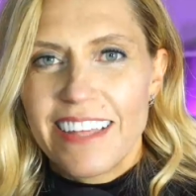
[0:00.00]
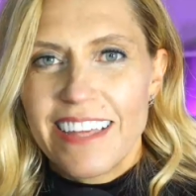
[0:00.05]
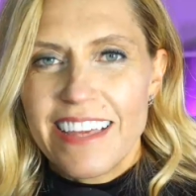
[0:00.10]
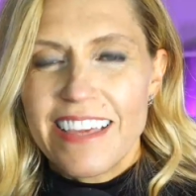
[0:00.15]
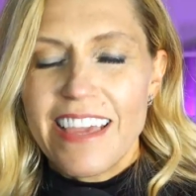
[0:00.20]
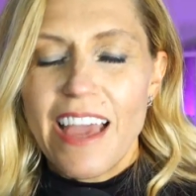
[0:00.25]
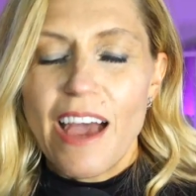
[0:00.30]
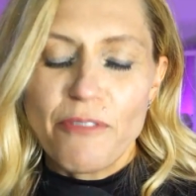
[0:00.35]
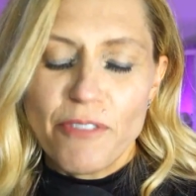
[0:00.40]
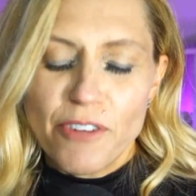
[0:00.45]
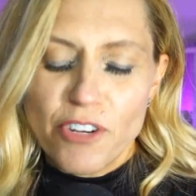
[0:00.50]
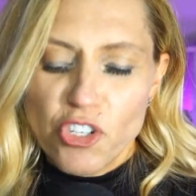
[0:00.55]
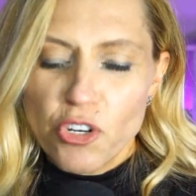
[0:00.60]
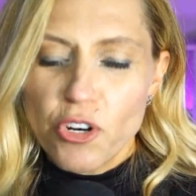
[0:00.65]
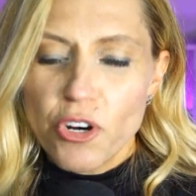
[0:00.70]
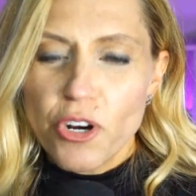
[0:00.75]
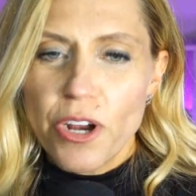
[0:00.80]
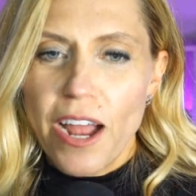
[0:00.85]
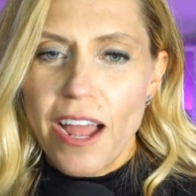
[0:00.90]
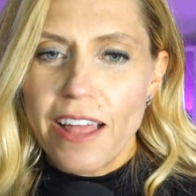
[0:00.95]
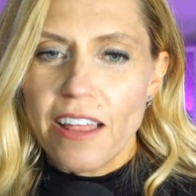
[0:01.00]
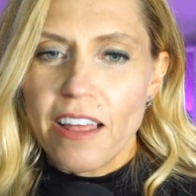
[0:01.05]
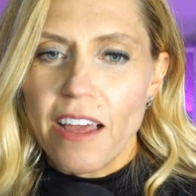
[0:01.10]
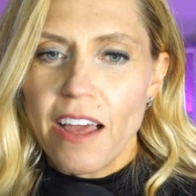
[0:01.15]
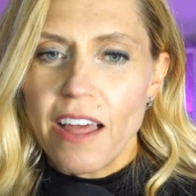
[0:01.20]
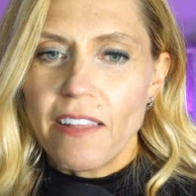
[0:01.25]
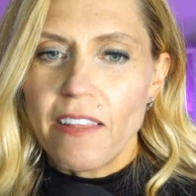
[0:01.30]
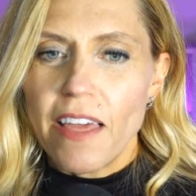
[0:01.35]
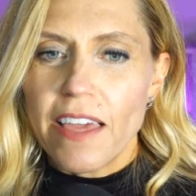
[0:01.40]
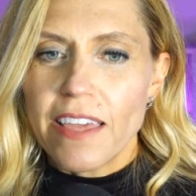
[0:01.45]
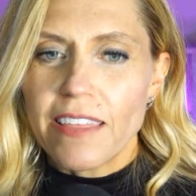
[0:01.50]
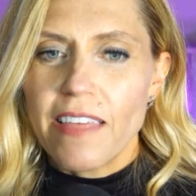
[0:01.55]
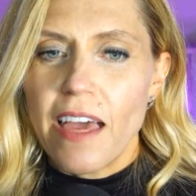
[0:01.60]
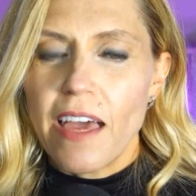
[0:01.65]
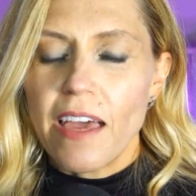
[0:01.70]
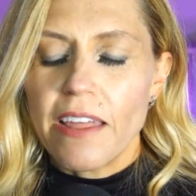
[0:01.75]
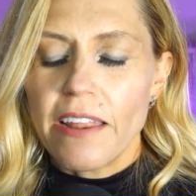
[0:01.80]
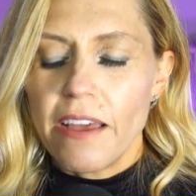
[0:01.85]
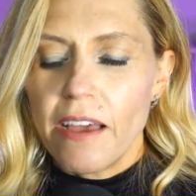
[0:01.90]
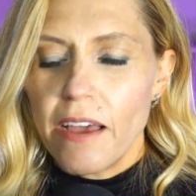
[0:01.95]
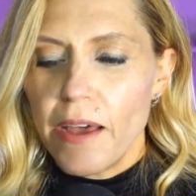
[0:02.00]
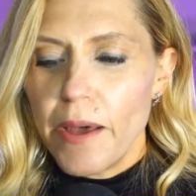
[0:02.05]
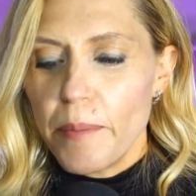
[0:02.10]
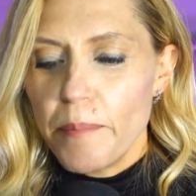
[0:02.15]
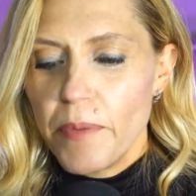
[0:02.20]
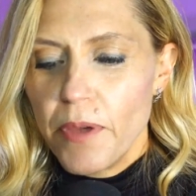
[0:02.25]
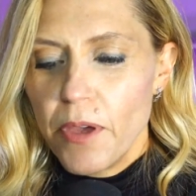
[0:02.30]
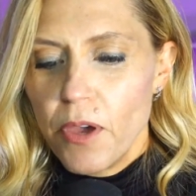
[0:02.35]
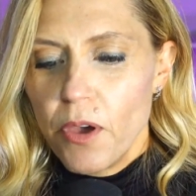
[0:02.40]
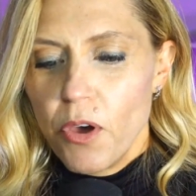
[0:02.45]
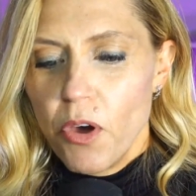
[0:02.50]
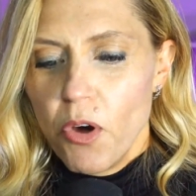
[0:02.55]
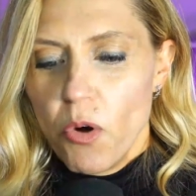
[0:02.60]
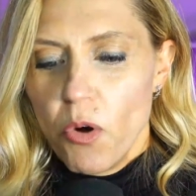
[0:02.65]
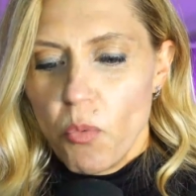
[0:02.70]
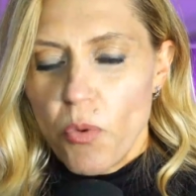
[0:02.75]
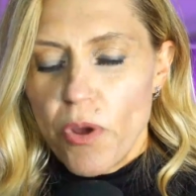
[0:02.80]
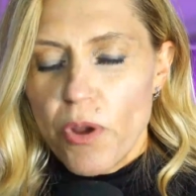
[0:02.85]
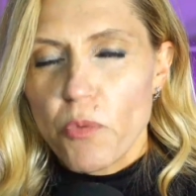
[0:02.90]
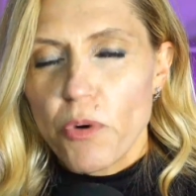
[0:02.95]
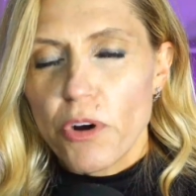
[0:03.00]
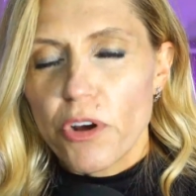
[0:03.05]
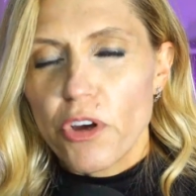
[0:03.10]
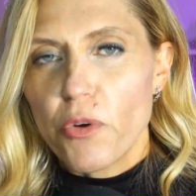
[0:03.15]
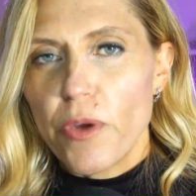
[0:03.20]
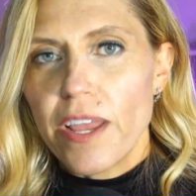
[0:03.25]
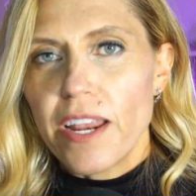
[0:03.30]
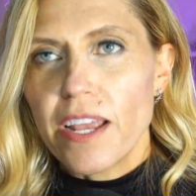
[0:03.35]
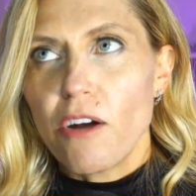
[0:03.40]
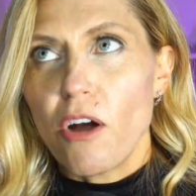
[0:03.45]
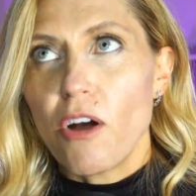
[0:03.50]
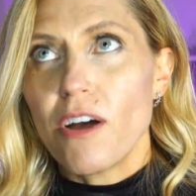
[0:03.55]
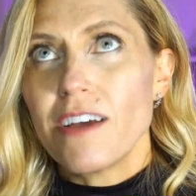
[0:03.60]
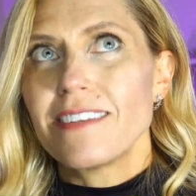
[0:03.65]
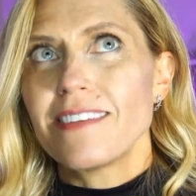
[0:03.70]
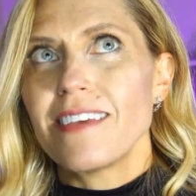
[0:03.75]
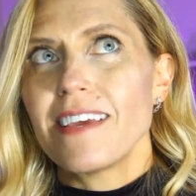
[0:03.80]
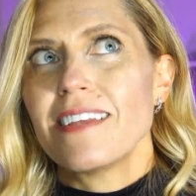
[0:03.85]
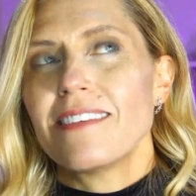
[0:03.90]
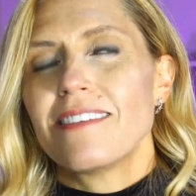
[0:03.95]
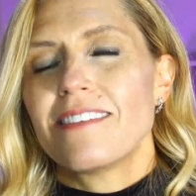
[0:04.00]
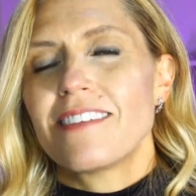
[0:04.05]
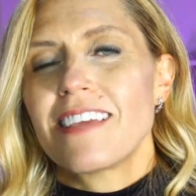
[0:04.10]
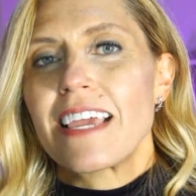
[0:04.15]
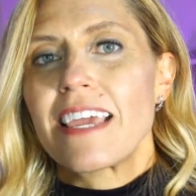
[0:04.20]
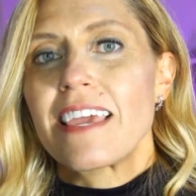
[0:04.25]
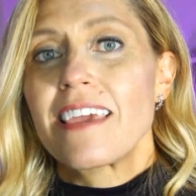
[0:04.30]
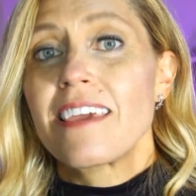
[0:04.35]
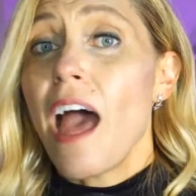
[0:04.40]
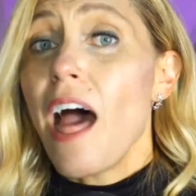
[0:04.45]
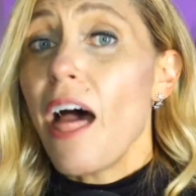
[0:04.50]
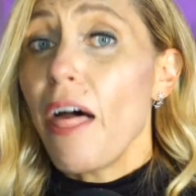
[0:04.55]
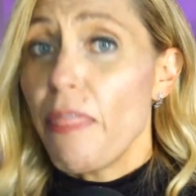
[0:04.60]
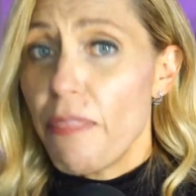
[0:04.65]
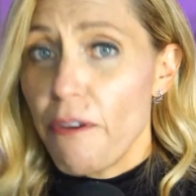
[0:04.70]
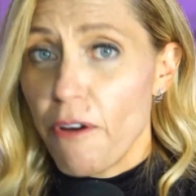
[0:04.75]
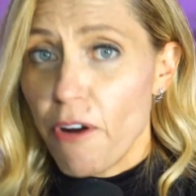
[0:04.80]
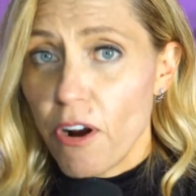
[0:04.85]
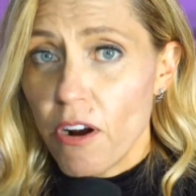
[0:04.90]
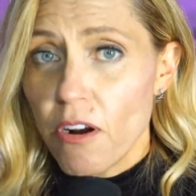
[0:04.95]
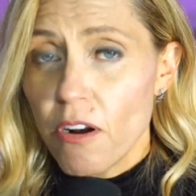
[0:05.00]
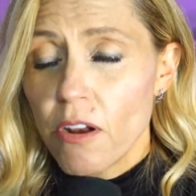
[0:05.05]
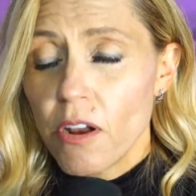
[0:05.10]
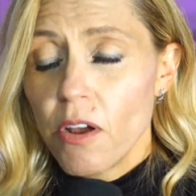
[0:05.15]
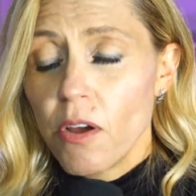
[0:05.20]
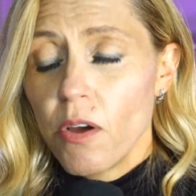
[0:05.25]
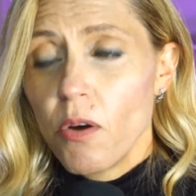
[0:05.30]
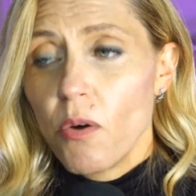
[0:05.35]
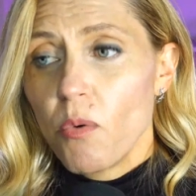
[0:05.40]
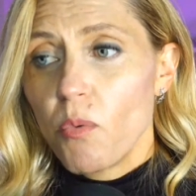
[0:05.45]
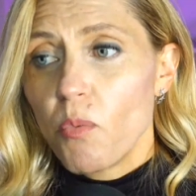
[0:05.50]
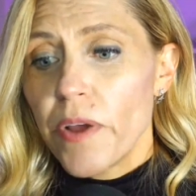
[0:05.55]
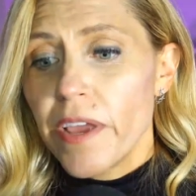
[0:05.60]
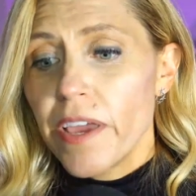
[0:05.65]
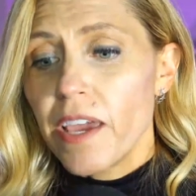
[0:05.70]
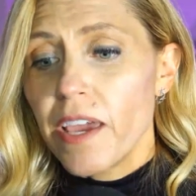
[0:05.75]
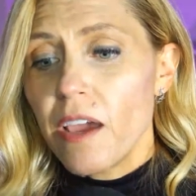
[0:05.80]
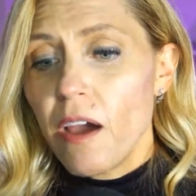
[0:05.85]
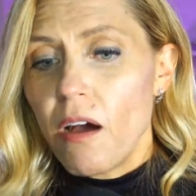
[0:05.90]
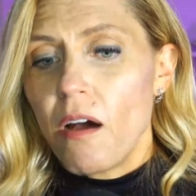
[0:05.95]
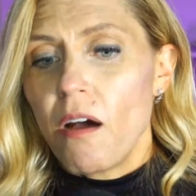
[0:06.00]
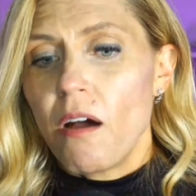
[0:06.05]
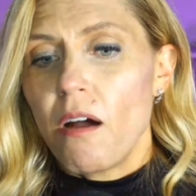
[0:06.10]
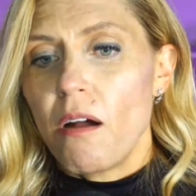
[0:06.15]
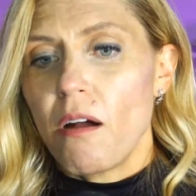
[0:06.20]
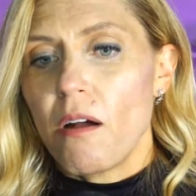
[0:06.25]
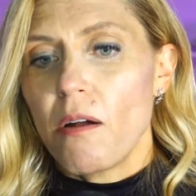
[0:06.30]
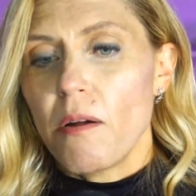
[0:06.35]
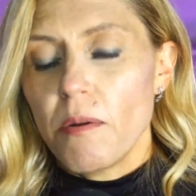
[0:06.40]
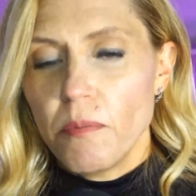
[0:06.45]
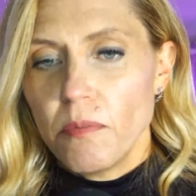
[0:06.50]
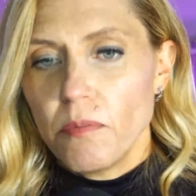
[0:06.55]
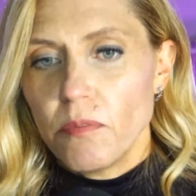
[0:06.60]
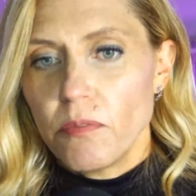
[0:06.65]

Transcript: Yeah, for sure. I like that. When we're creating content together, we are